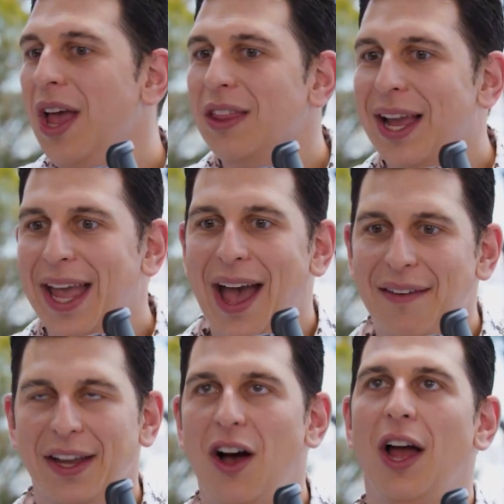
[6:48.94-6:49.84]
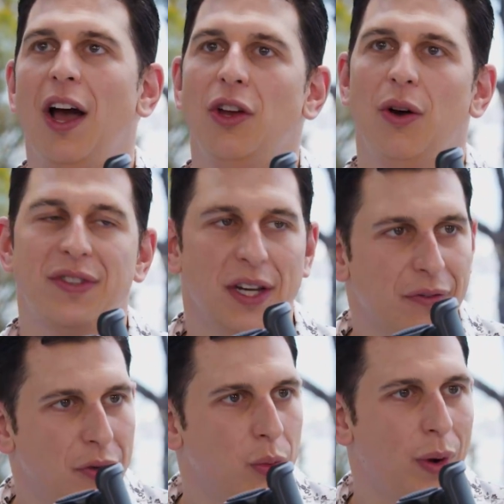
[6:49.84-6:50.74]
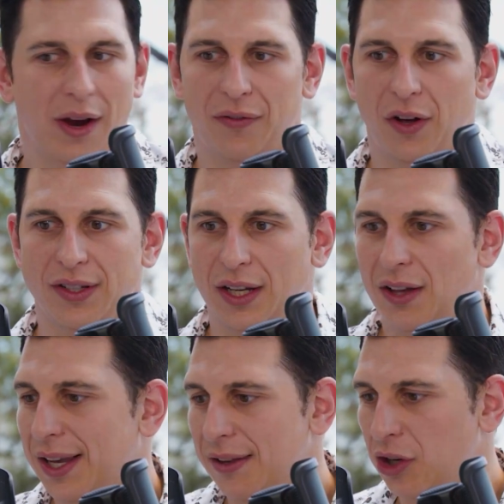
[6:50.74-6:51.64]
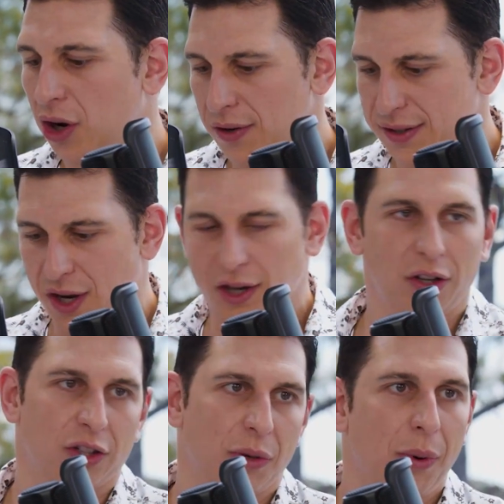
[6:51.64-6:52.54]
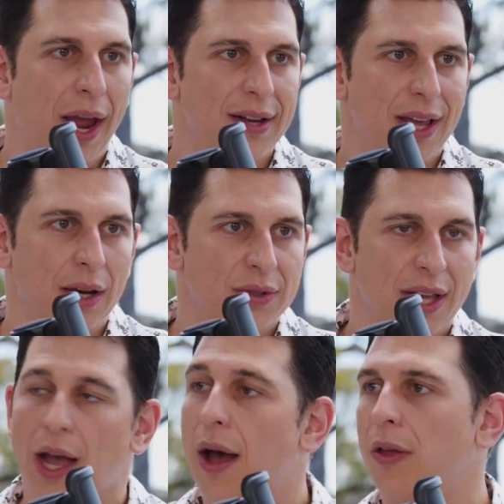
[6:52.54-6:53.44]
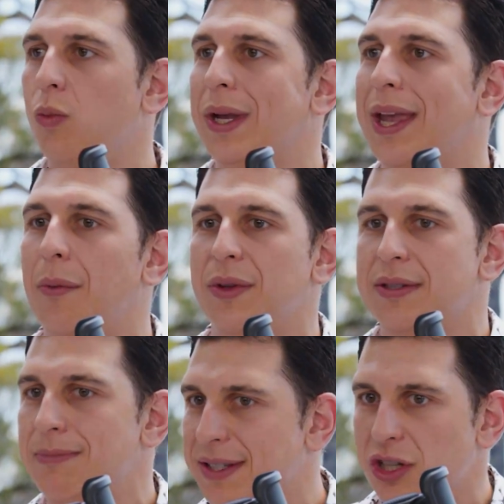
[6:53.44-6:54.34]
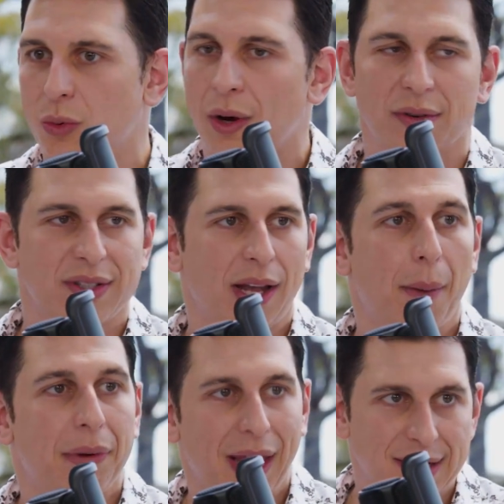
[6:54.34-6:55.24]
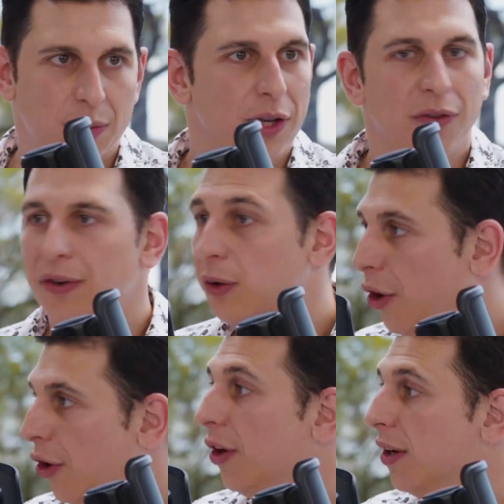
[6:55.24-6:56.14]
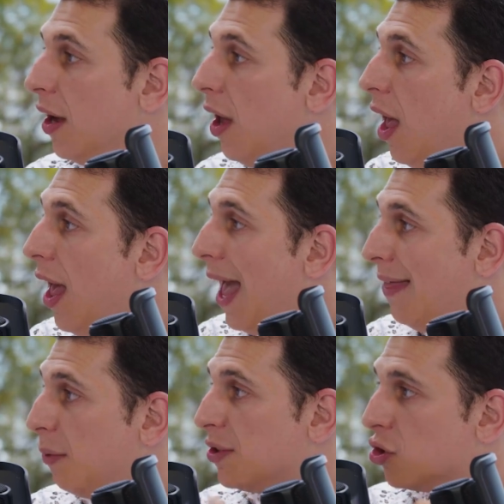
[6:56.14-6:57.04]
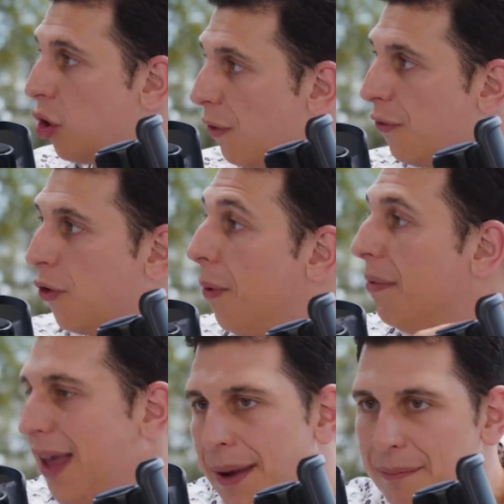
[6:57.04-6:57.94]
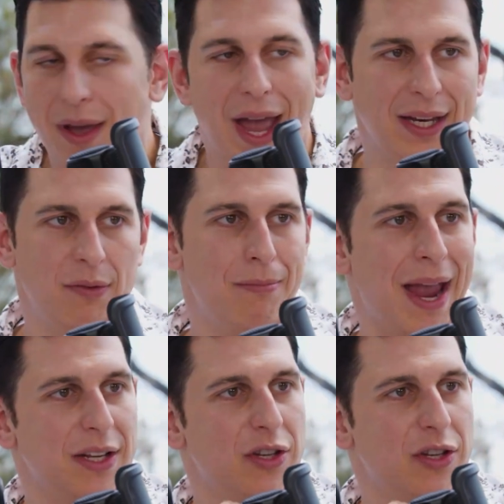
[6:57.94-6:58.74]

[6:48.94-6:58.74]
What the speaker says: like, I know I've done a few where I've done, like, a psychology brand, and it was like, we came up with this messaging where it was like a place where you feel heard. And that was so from them, and it made